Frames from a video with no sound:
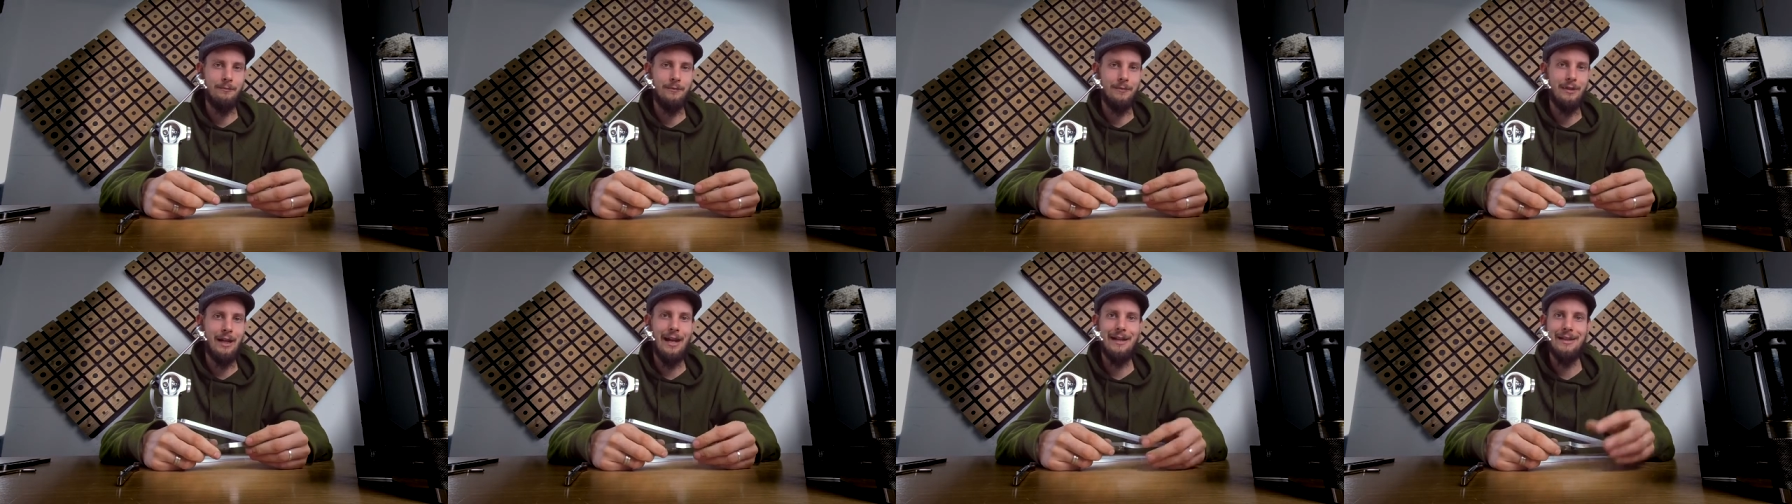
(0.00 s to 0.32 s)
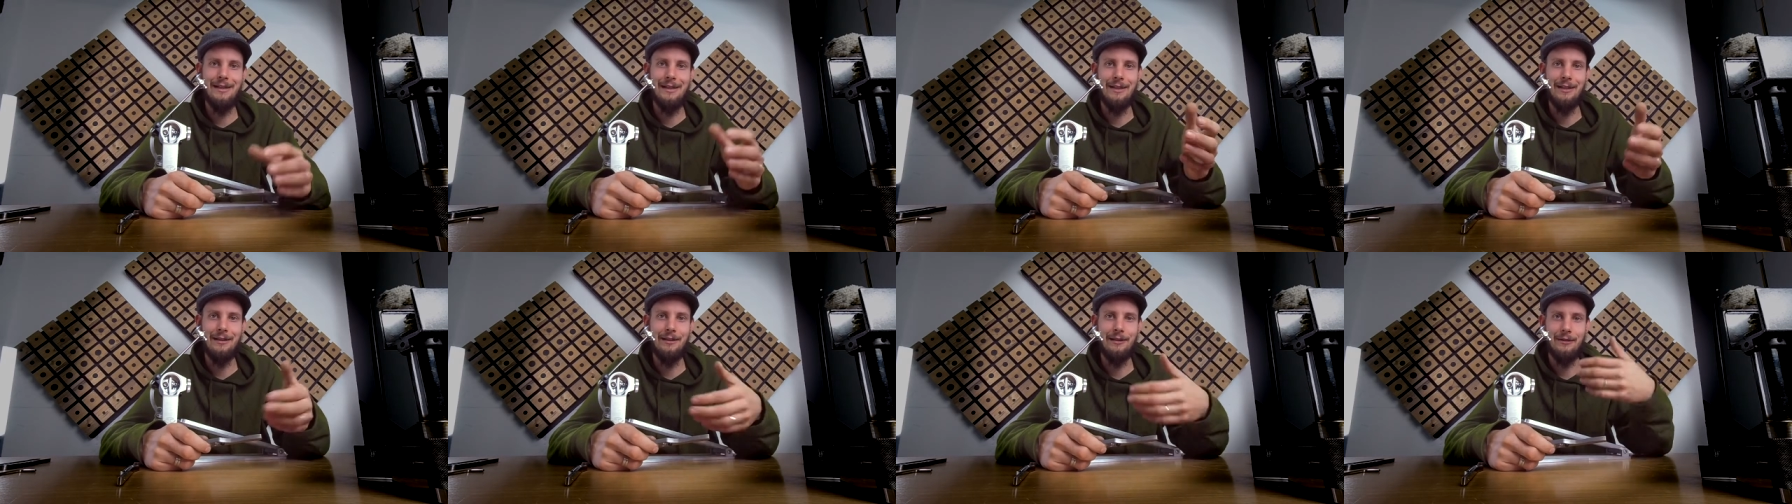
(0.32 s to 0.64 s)

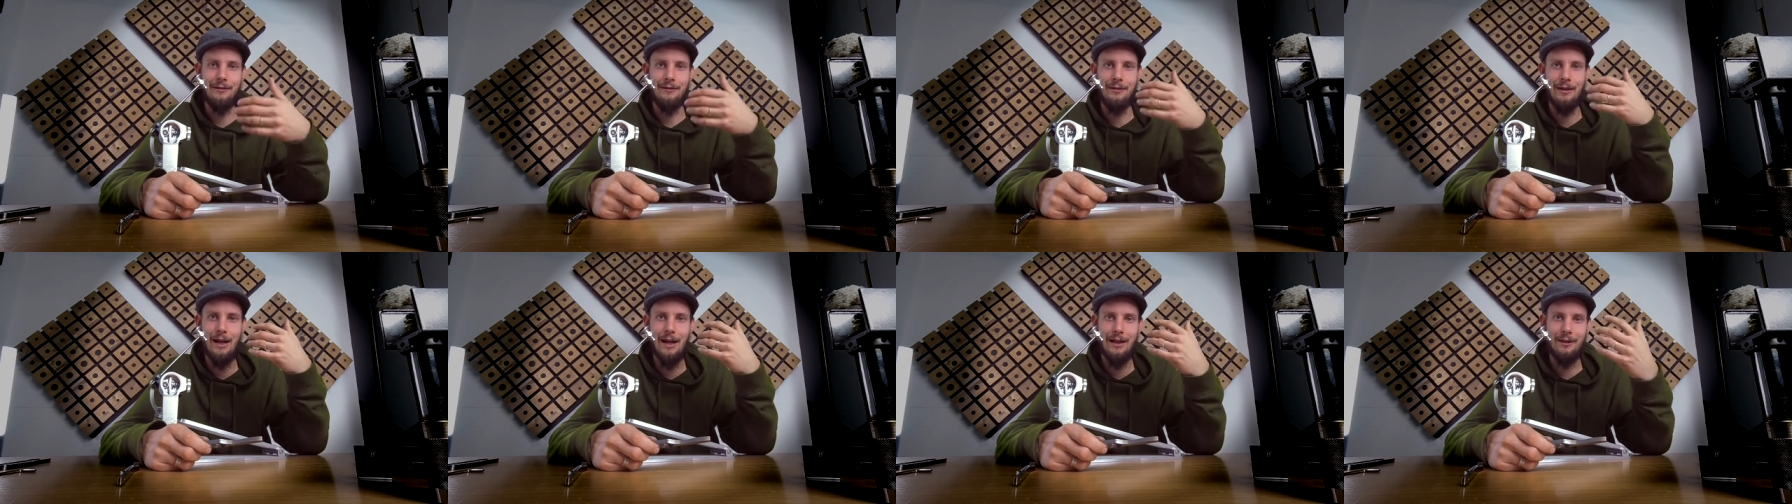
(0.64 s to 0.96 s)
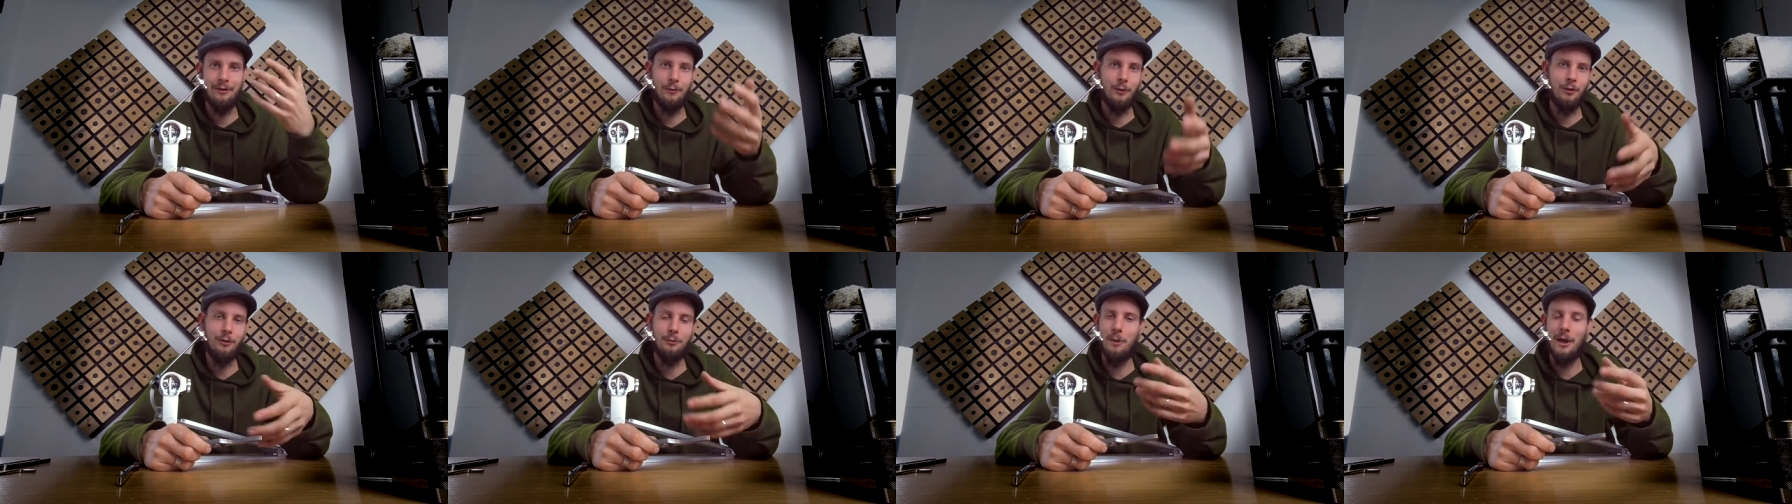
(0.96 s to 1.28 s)
gaining
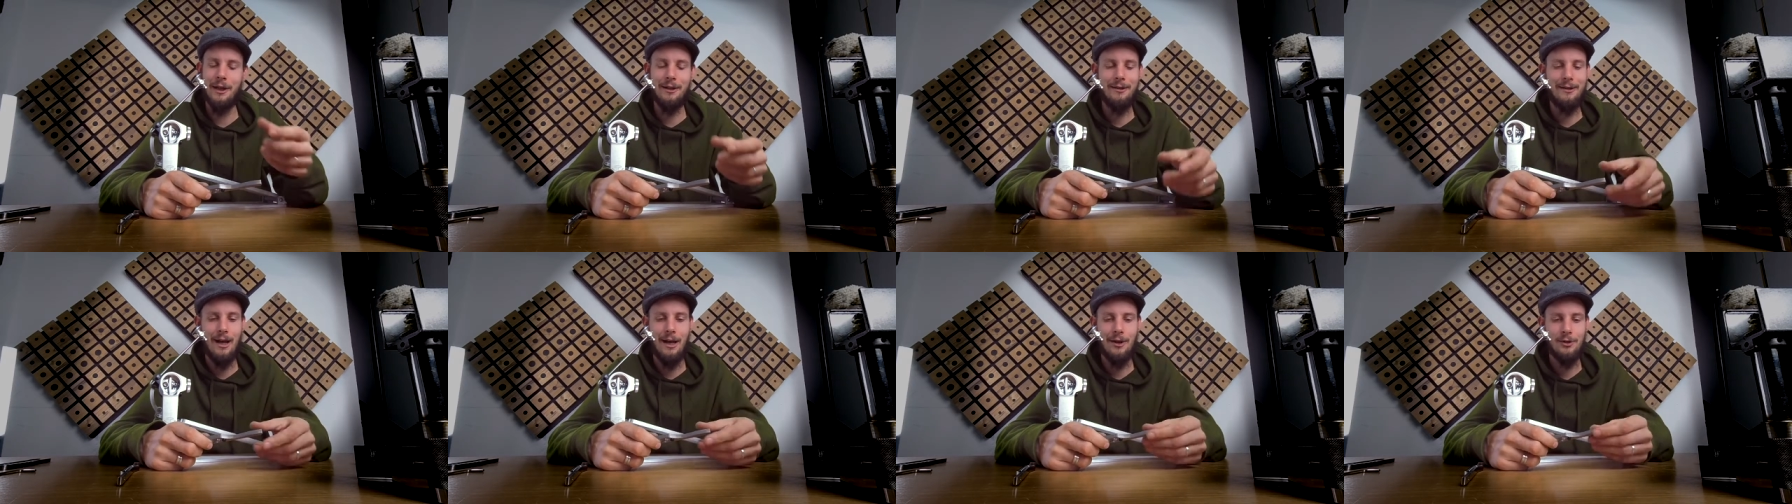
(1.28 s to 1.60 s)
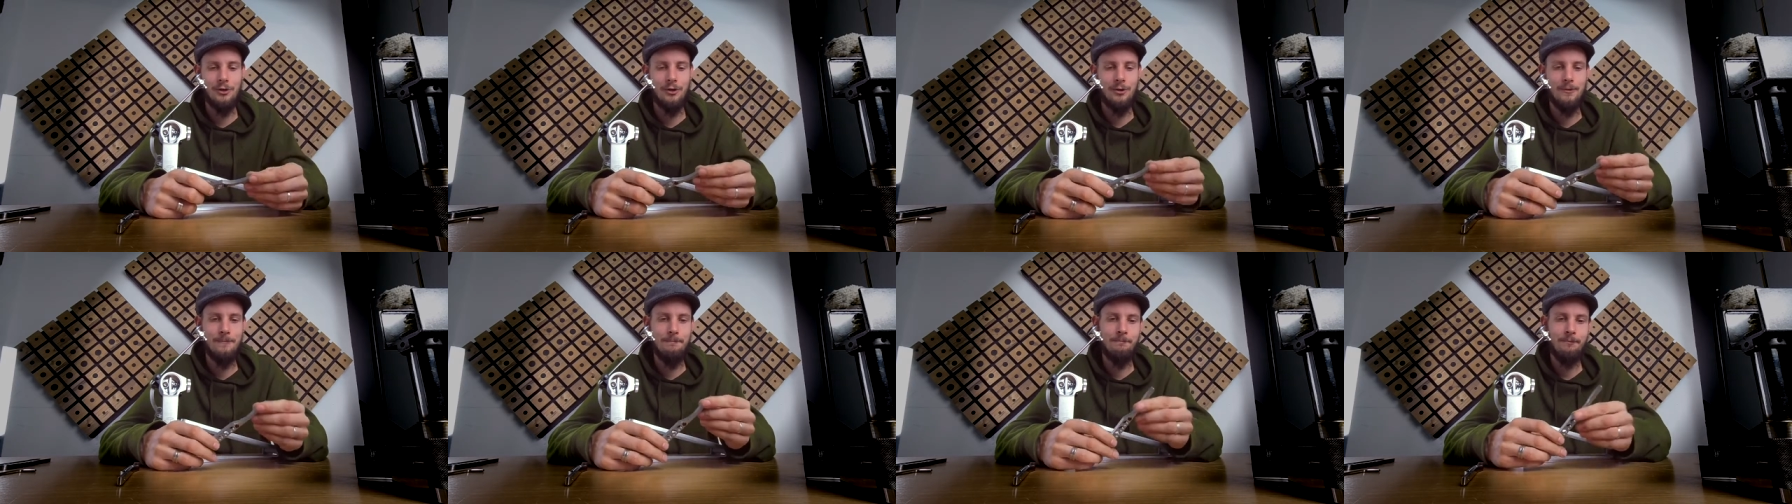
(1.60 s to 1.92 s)
extra spring
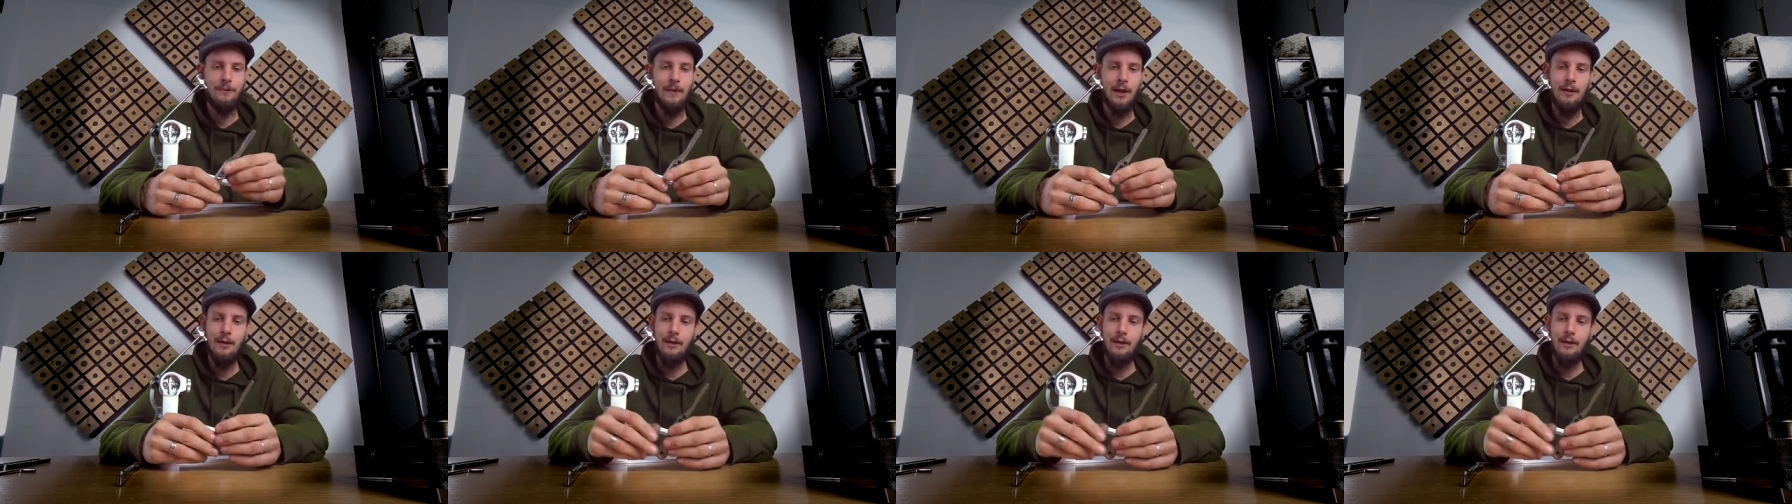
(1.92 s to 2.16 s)
tension.